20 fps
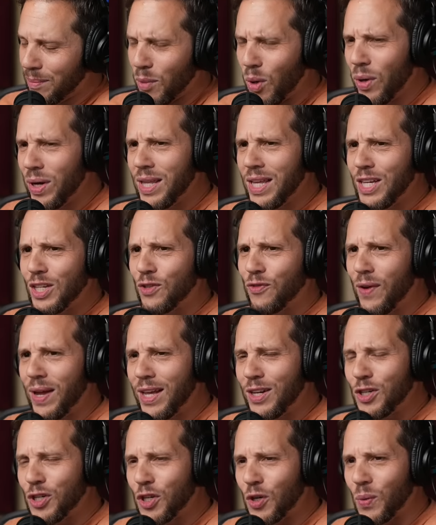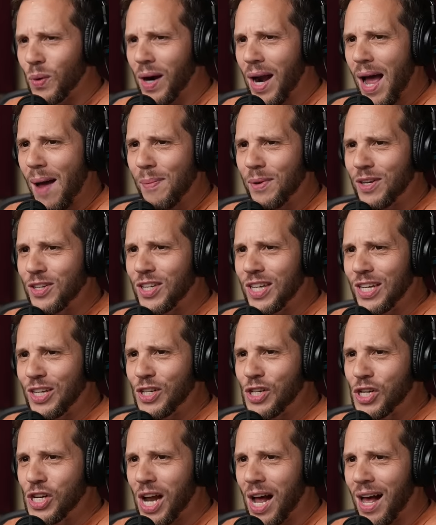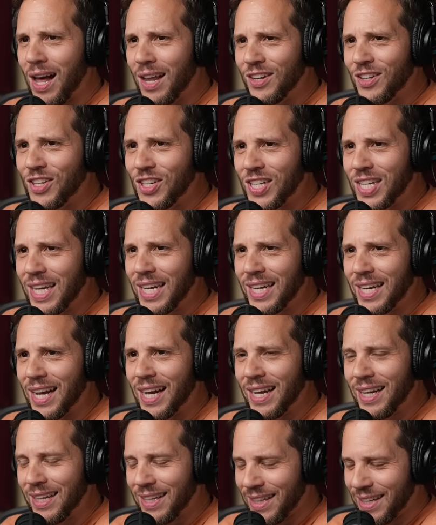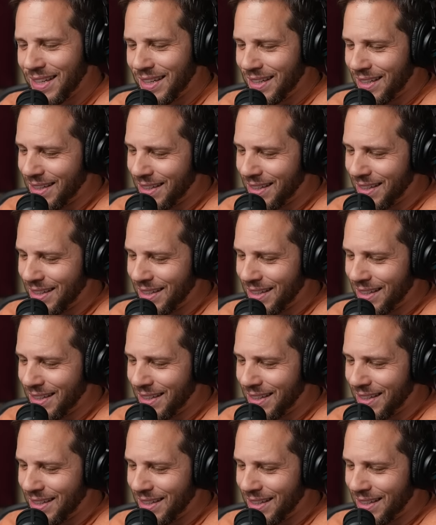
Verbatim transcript: Boy, these fans sure were happy to see John Cena